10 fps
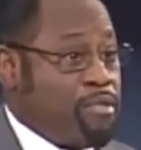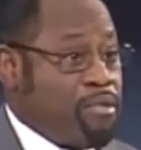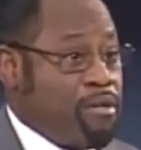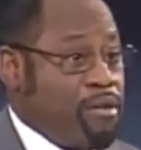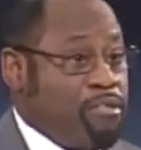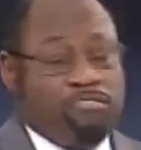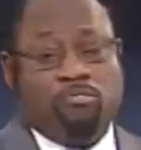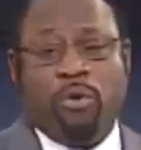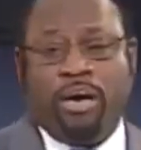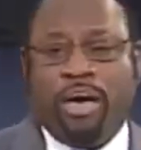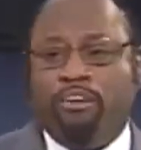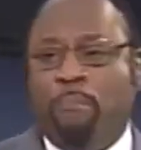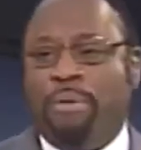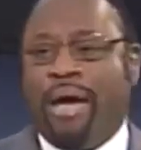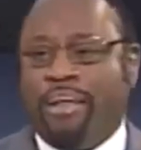And this is why I don't
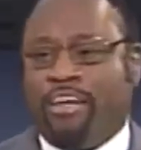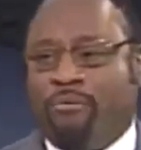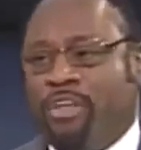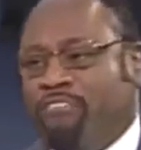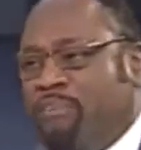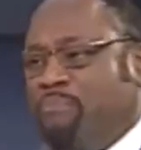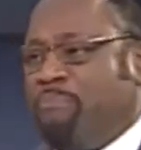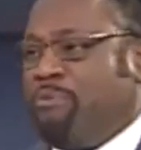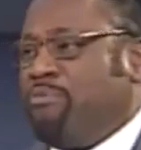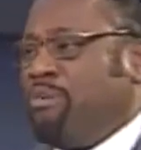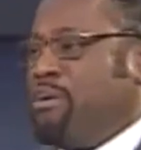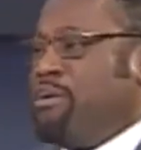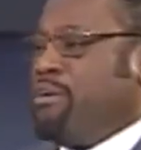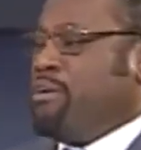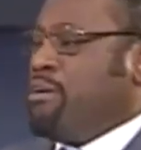panic when I see people
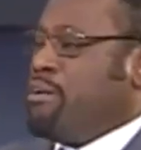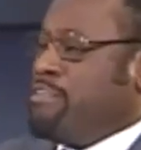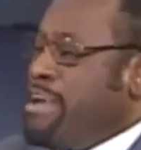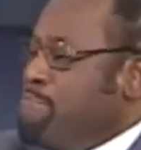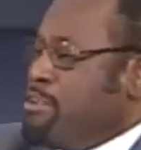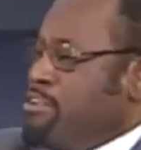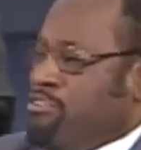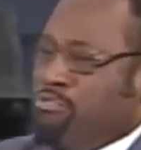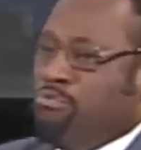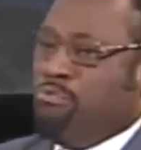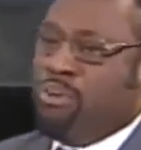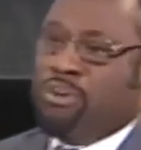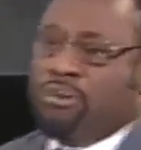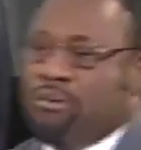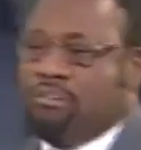attempting to
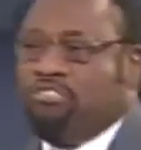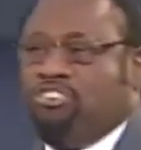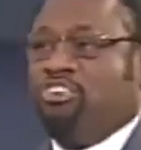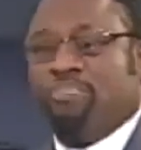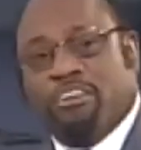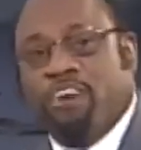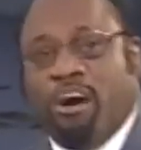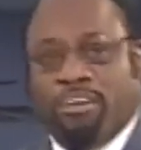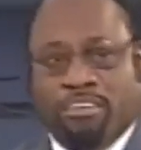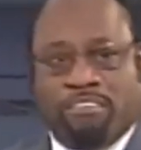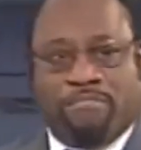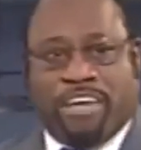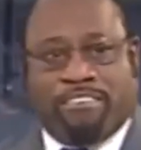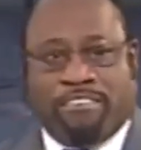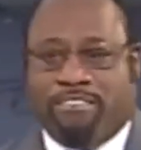shout at God in his
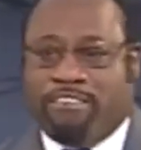face and say to